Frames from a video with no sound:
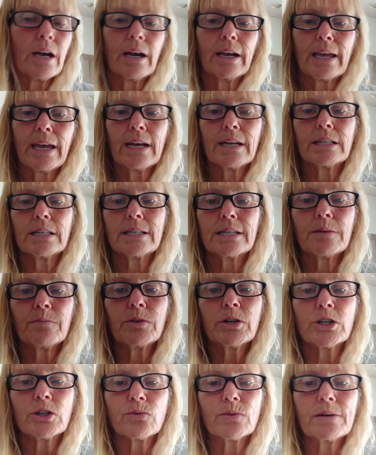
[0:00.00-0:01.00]
Again,
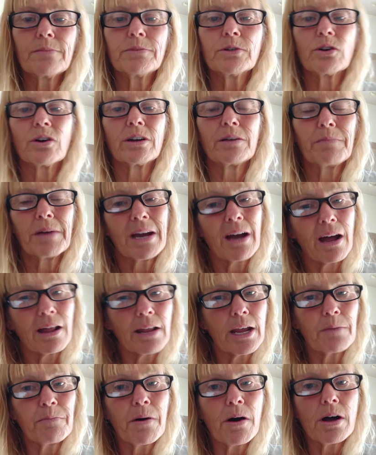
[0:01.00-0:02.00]
some streams are going to be kind
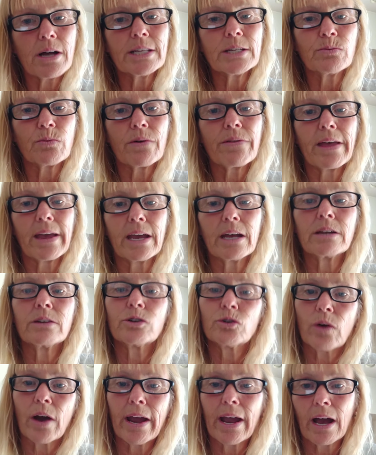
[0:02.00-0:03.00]
of like ponds where they
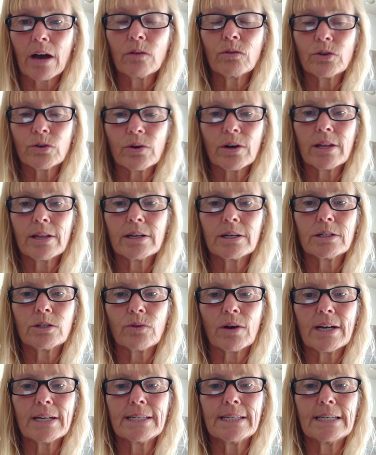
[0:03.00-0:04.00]
can dry out during the
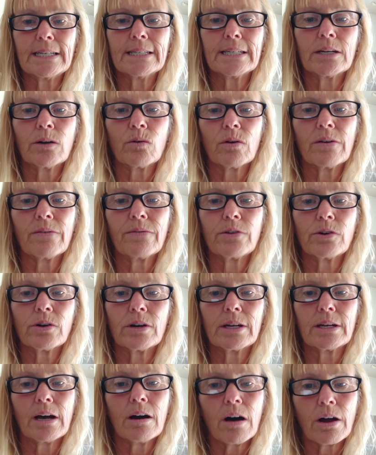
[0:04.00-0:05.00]
dry season, or if
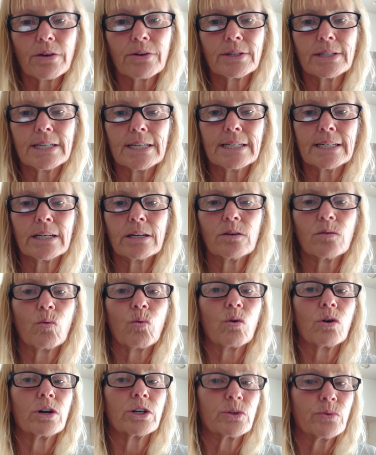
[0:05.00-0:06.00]
during a hotter season
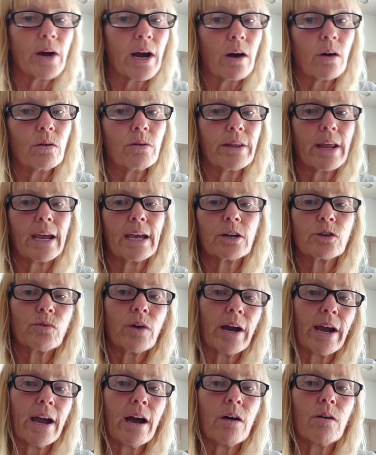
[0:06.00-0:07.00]
or a drought, they can
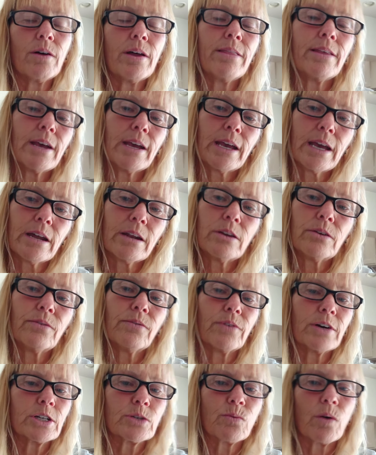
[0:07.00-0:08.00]
dry out and then get new
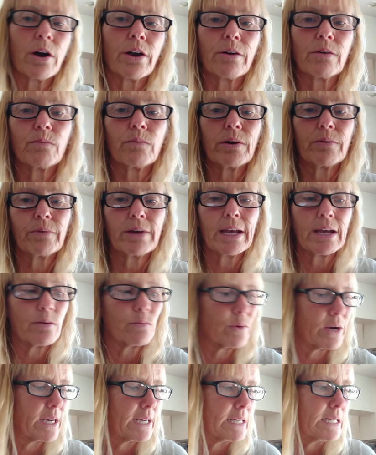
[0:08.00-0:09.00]
fresh water when we
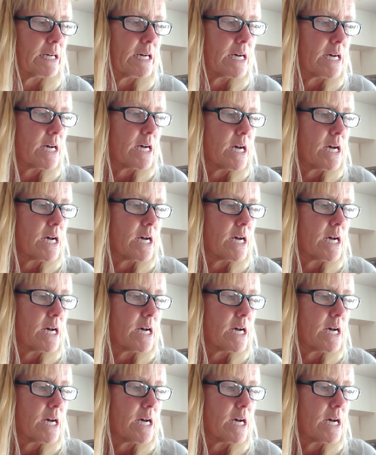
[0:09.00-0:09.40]
get rain.